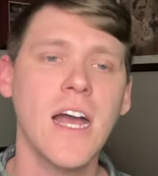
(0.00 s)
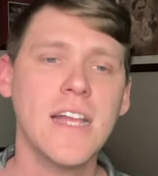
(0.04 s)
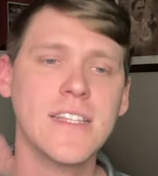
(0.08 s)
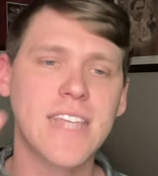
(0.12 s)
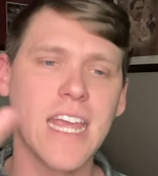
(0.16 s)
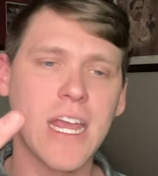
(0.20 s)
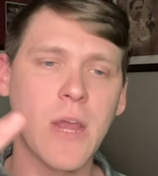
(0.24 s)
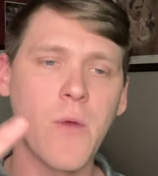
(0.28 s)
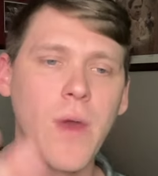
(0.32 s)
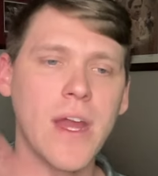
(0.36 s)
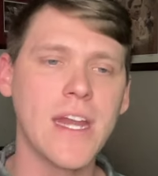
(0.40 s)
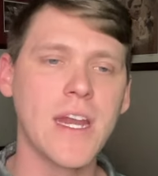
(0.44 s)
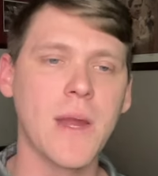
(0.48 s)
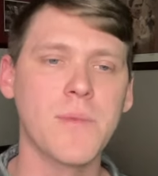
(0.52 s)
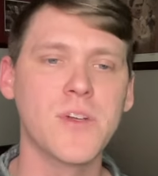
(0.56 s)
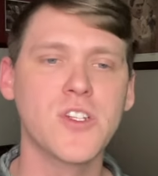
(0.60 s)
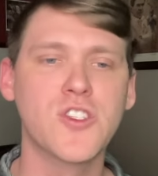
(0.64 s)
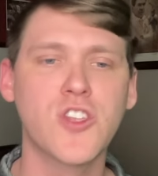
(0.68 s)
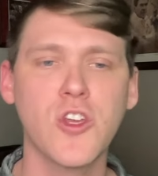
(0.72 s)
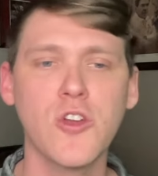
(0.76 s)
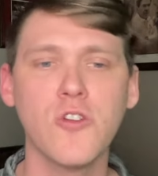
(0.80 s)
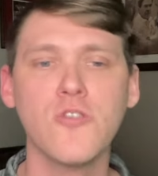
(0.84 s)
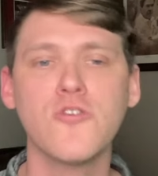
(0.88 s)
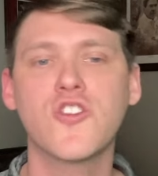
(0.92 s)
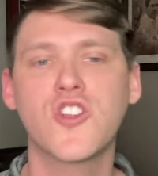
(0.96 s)
Takeaway number
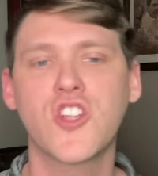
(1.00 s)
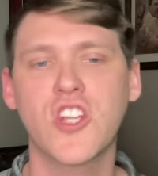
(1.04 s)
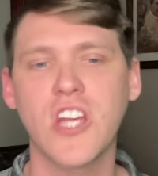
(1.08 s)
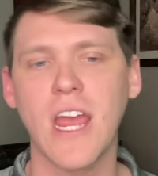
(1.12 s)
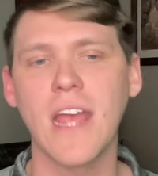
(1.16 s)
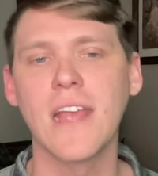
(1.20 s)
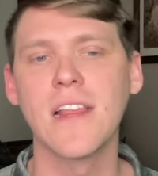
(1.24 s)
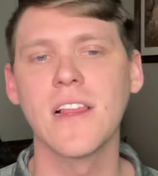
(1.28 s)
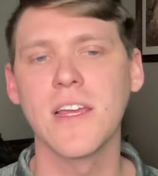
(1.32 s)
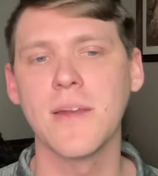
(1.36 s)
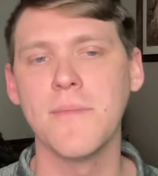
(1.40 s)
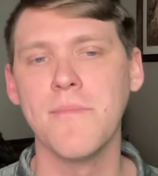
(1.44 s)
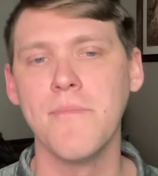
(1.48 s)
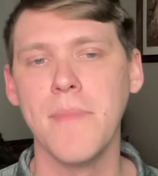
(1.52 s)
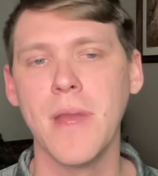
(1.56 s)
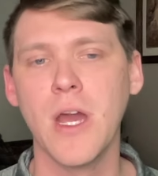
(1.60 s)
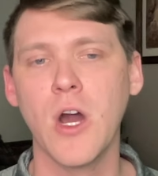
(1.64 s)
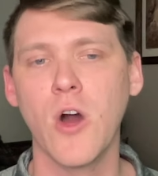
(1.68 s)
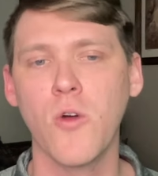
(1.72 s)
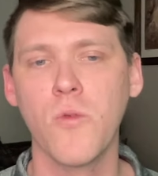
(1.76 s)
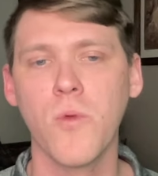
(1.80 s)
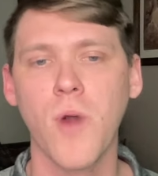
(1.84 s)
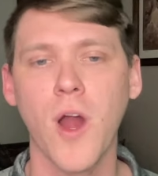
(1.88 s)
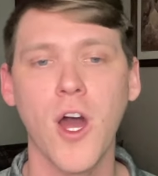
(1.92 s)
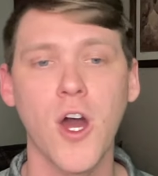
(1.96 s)
two, Jalen
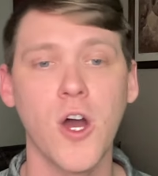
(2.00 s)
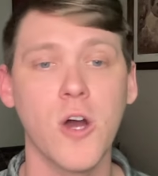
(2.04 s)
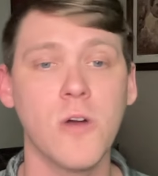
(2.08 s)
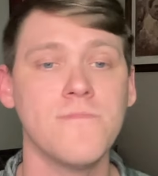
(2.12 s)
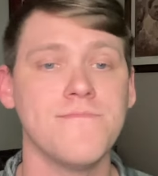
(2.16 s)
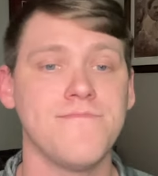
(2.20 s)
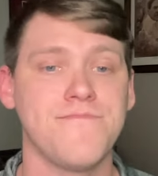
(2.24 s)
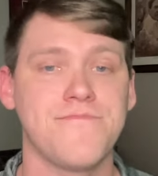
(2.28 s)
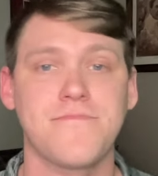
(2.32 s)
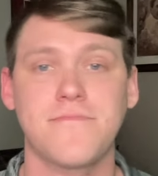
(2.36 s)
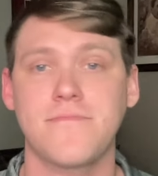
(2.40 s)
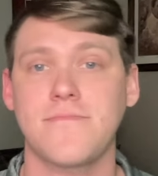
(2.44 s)
Milroe.